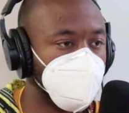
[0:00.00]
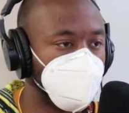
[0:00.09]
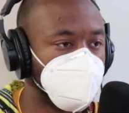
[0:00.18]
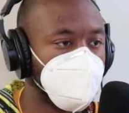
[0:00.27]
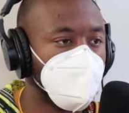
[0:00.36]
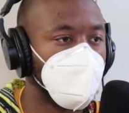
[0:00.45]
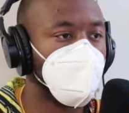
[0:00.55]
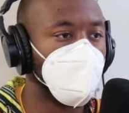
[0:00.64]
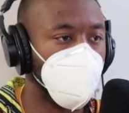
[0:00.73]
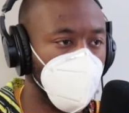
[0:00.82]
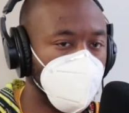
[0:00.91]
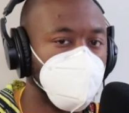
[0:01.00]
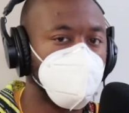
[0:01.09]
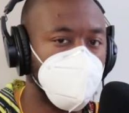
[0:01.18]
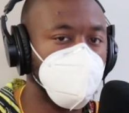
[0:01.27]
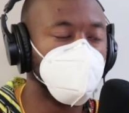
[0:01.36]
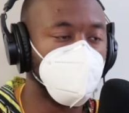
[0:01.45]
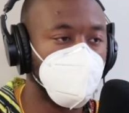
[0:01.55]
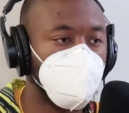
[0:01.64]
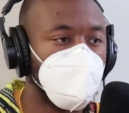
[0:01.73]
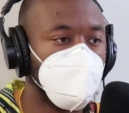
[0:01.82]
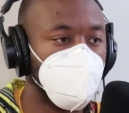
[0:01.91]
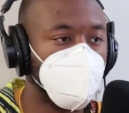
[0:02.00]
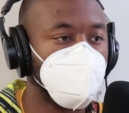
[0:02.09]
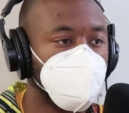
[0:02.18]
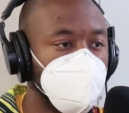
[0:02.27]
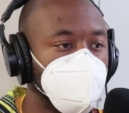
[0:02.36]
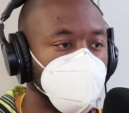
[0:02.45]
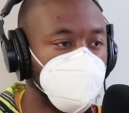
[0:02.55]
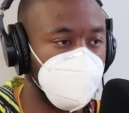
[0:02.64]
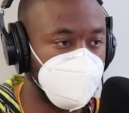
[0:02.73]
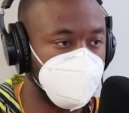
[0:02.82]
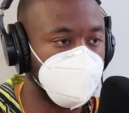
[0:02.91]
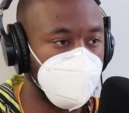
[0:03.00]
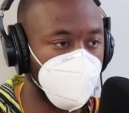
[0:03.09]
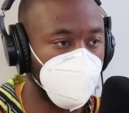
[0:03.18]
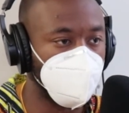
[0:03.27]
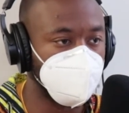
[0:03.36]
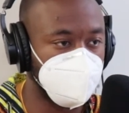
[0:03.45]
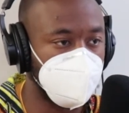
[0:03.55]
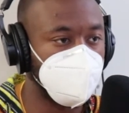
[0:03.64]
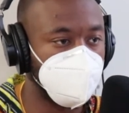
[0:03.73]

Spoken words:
notes. Who are the people that weren't saying